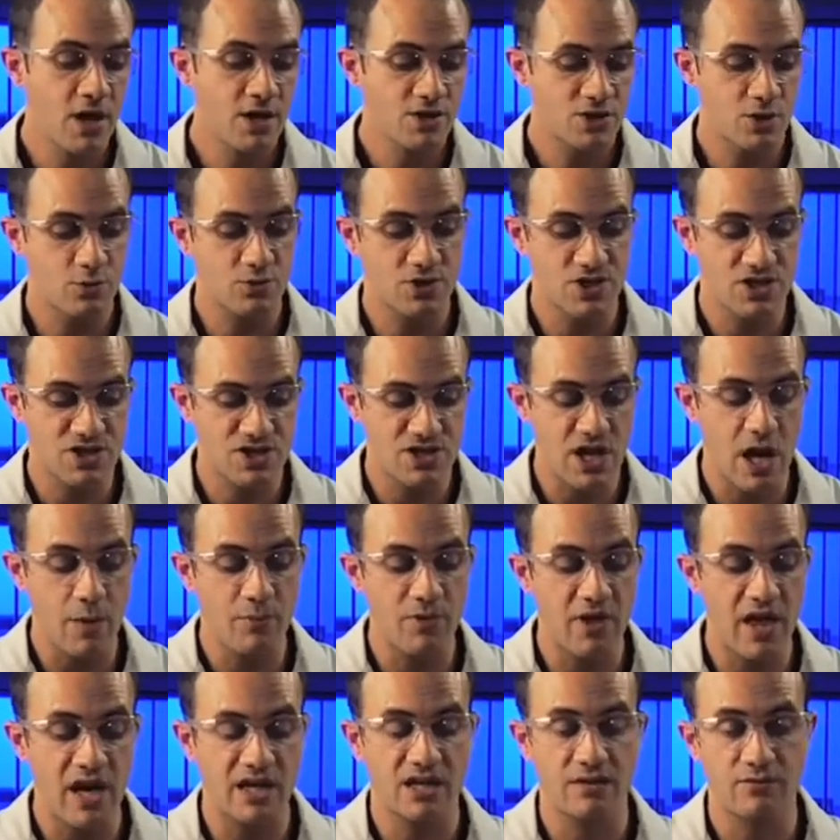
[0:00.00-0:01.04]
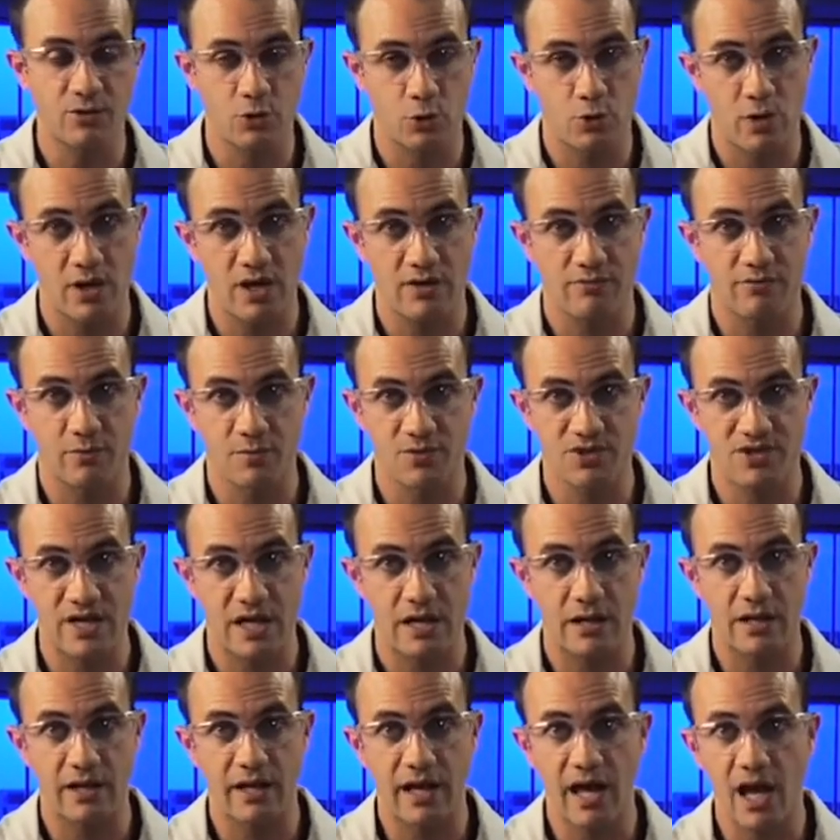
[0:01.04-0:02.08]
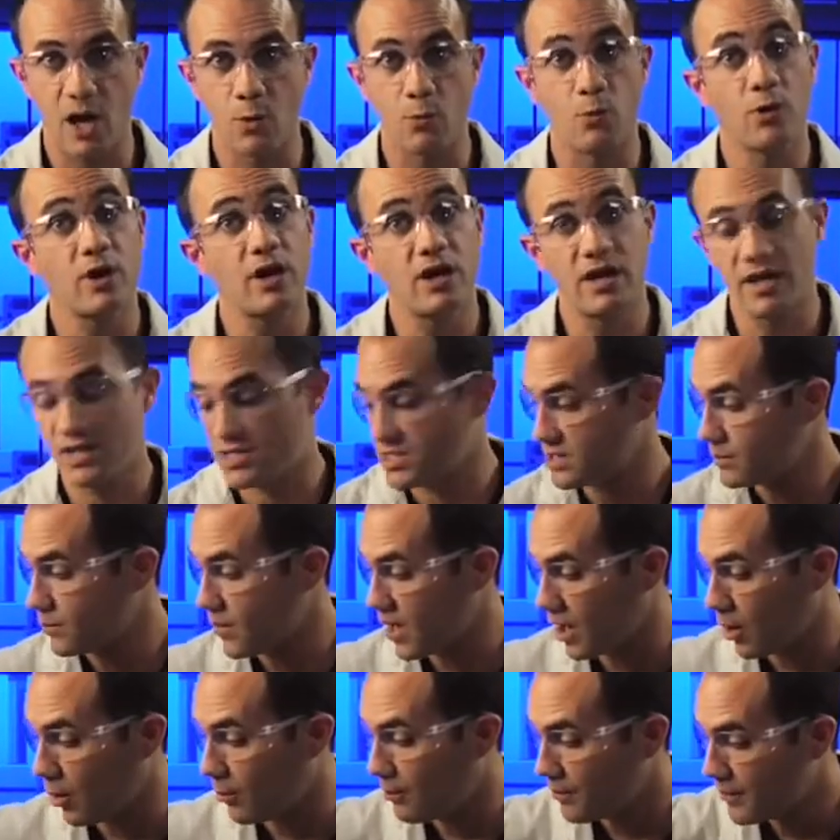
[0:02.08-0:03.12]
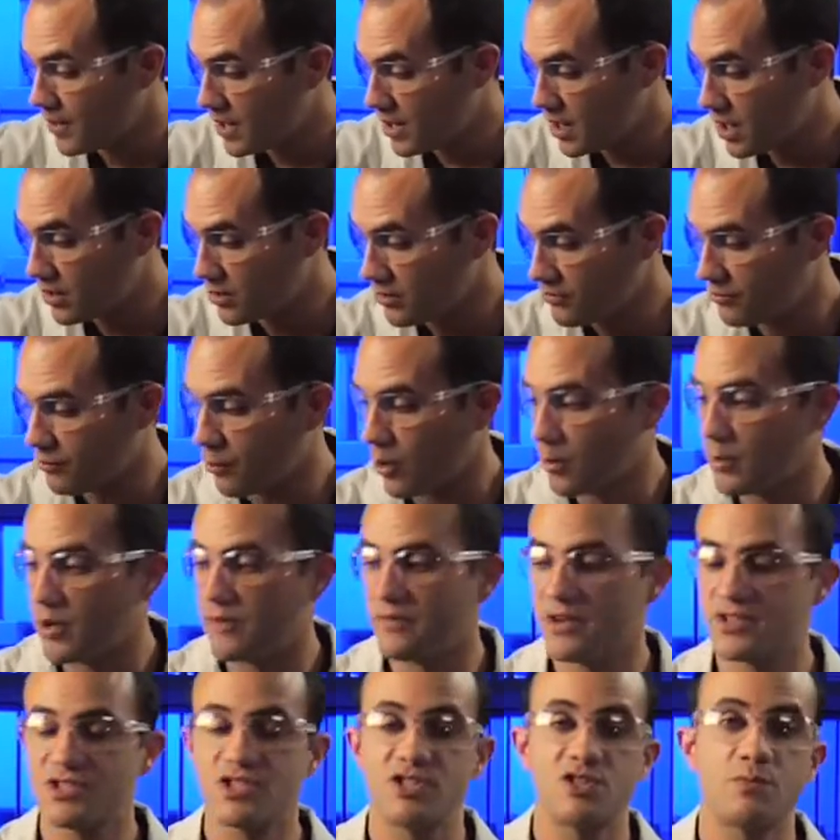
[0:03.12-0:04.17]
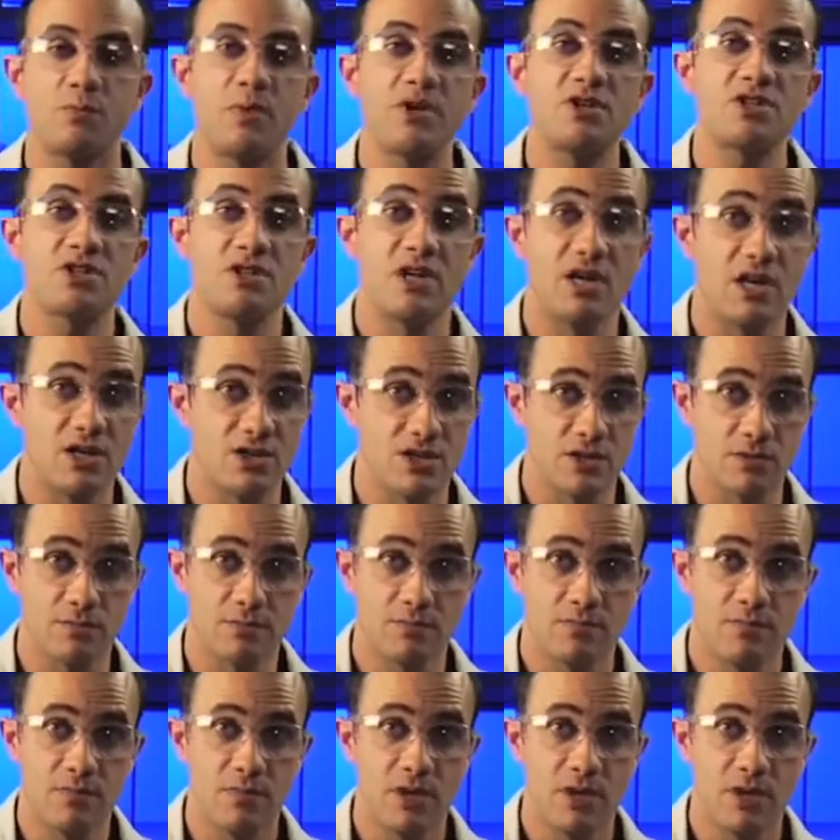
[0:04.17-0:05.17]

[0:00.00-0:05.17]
So to stop the active ingredient from settling out, we're going to need some help in the form of a suspension agent,